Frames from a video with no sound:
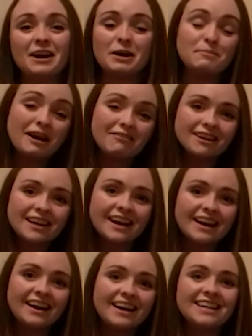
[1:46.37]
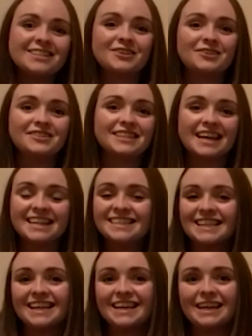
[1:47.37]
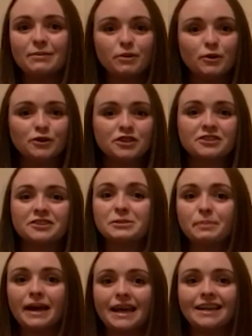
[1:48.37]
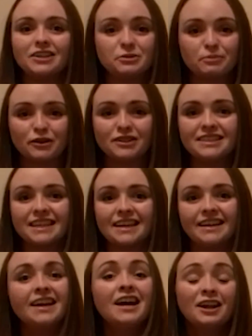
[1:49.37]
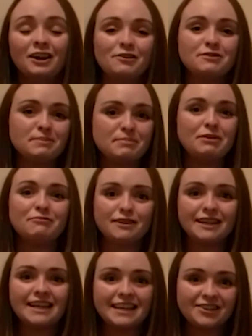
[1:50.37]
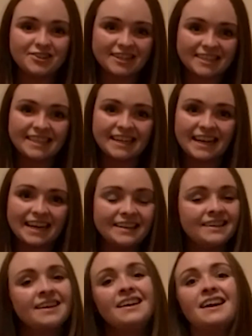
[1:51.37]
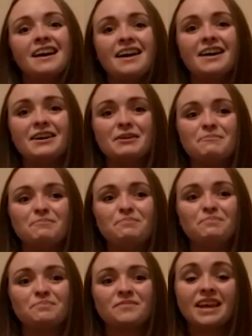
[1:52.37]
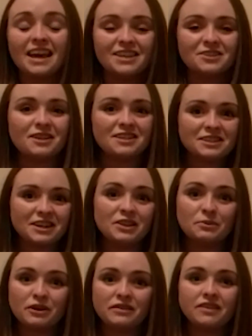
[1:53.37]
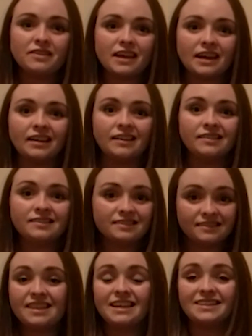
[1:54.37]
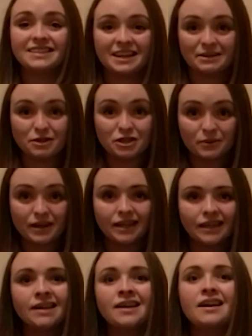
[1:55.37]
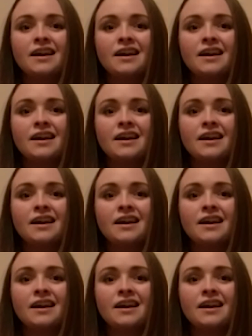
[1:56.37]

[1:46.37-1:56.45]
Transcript: America, it's gone to Italy, Portugal, Spain, Gibraltar. Loads of people are really interested in it. So that's another one of the things that I'm doing.